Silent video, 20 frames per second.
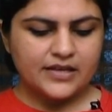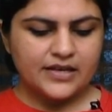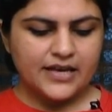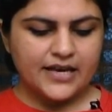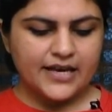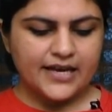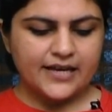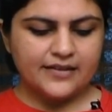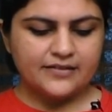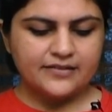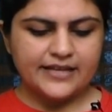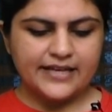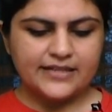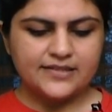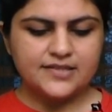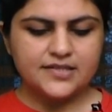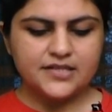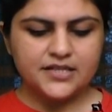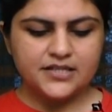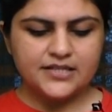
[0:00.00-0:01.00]
and
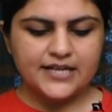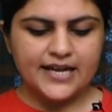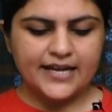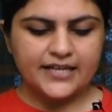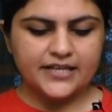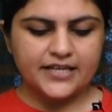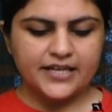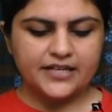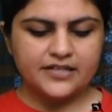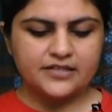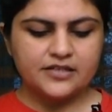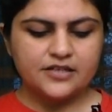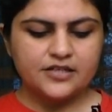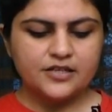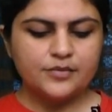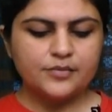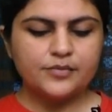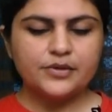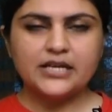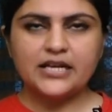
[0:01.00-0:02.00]
that's it. I can
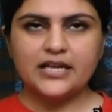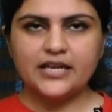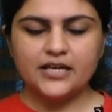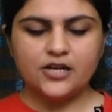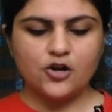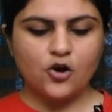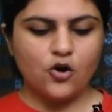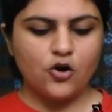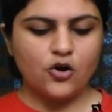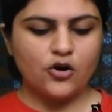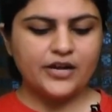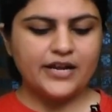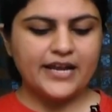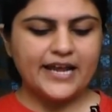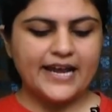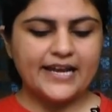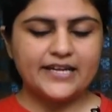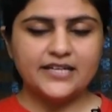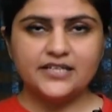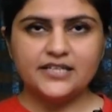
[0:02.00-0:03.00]
click on
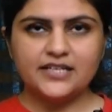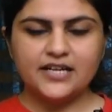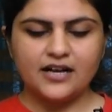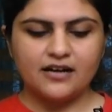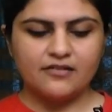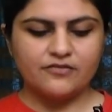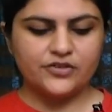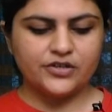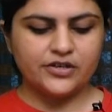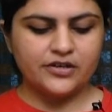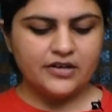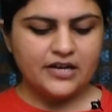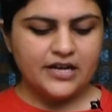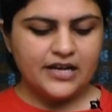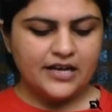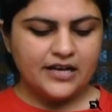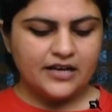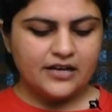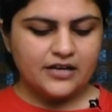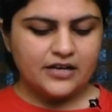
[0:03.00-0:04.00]
edit cover,
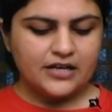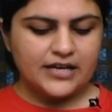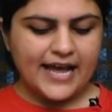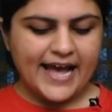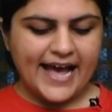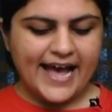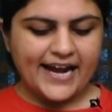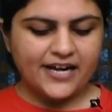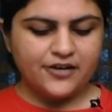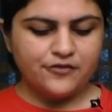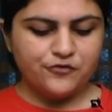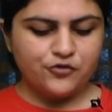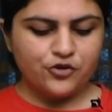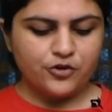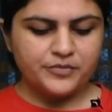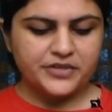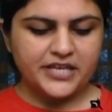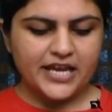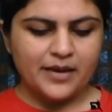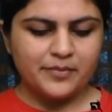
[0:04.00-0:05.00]
add
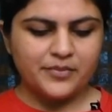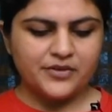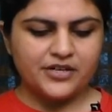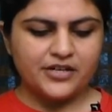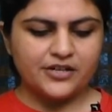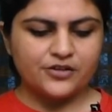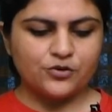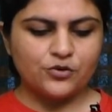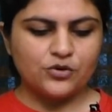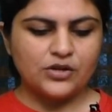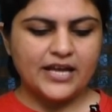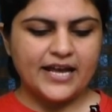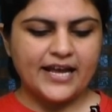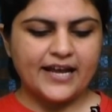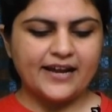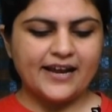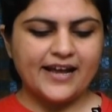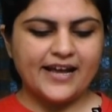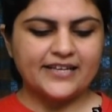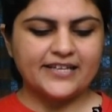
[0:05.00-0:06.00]
from camera roll,
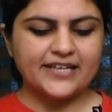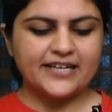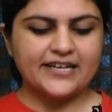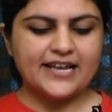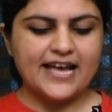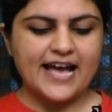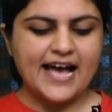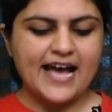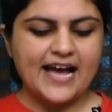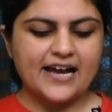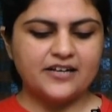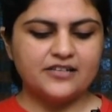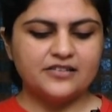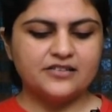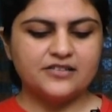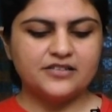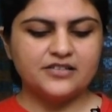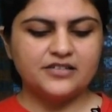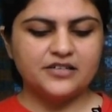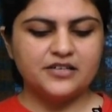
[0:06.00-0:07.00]
and I can
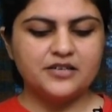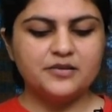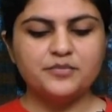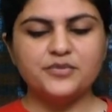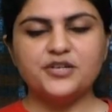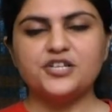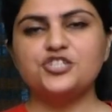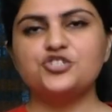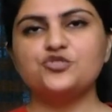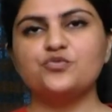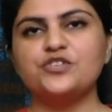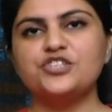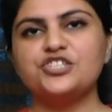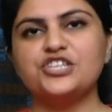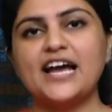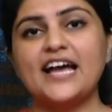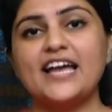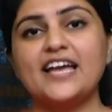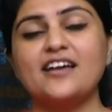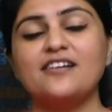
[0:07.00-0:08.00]
add the image which
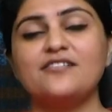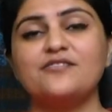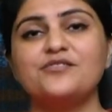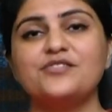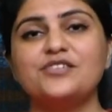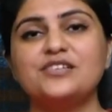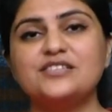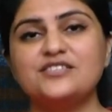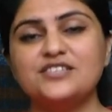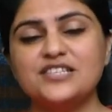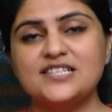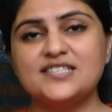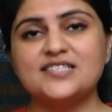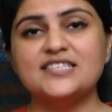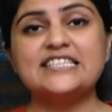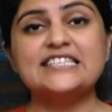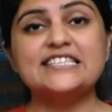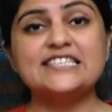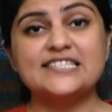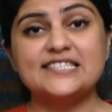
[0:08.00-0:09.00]
I have
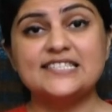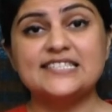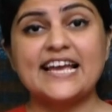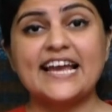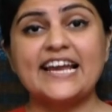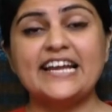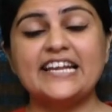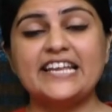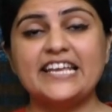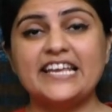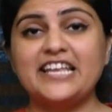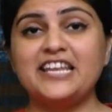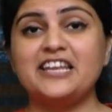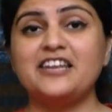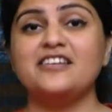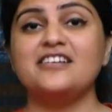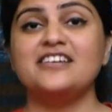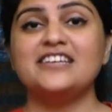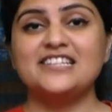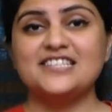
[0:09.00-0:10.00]
recently designed
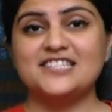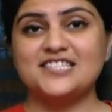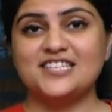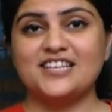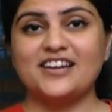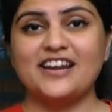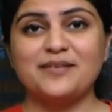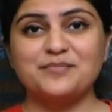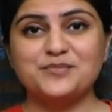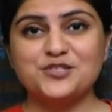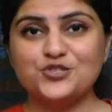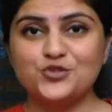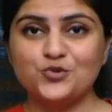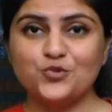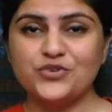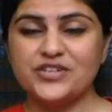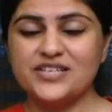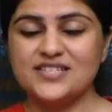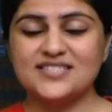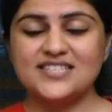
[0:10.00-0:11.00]
in Instagram
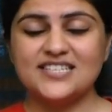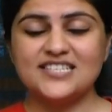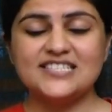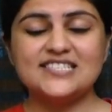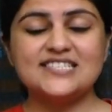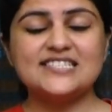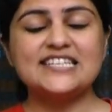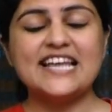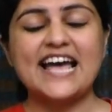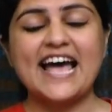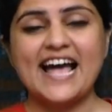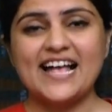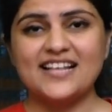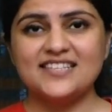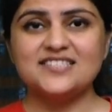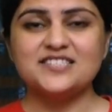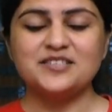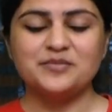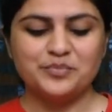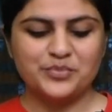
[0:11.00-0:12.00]
stories. It's as
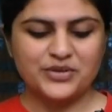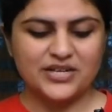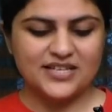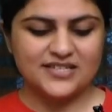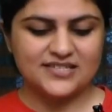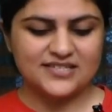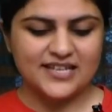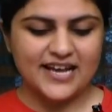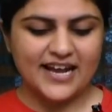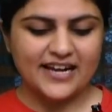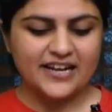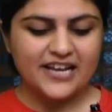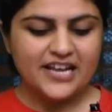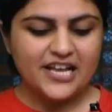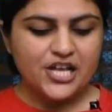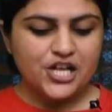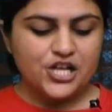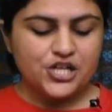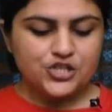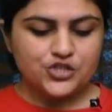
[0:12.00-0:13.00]
simple as that.
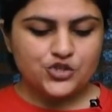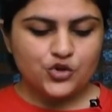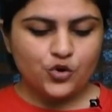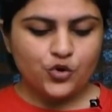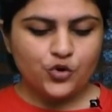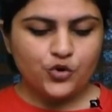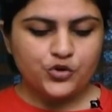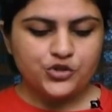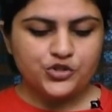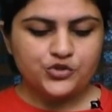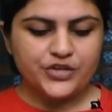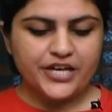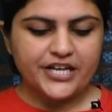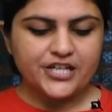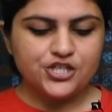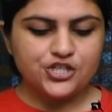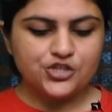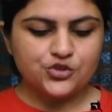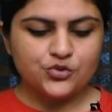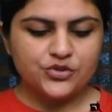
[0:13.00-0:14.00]
So you
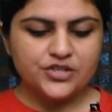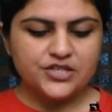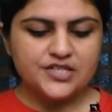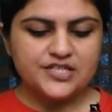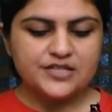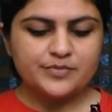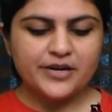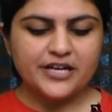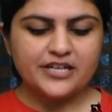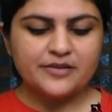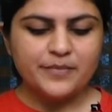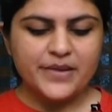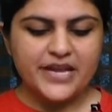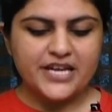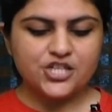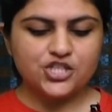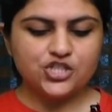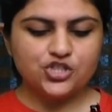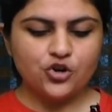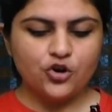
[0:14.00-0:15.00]
can do this, but
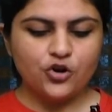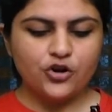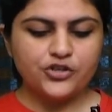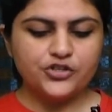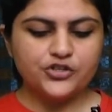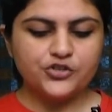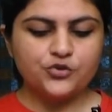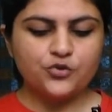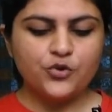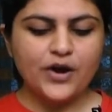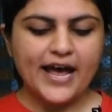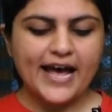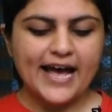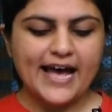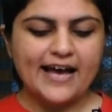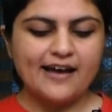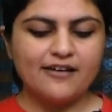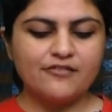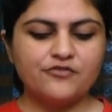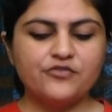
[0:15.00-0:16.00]
make sure you
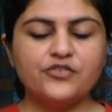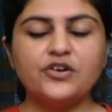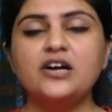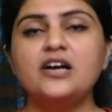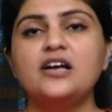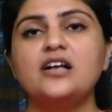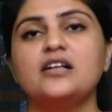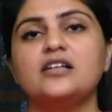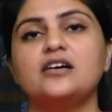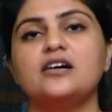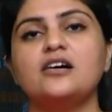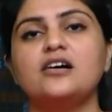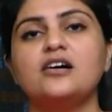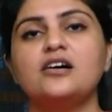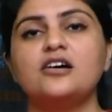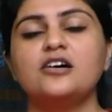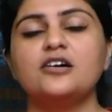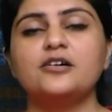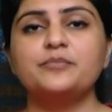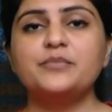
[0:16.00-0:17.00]
have
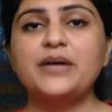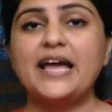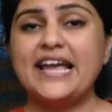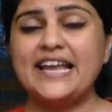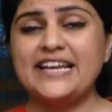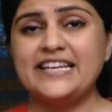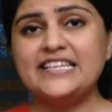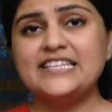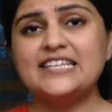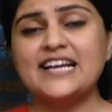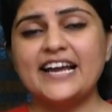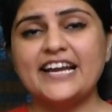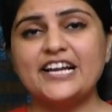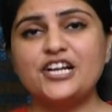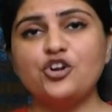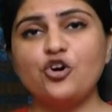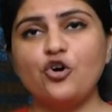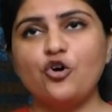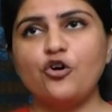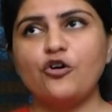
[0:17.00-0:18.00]
any
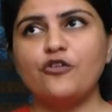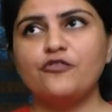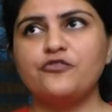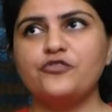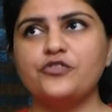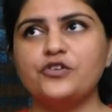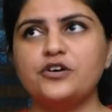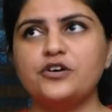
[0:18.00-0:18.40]
kind of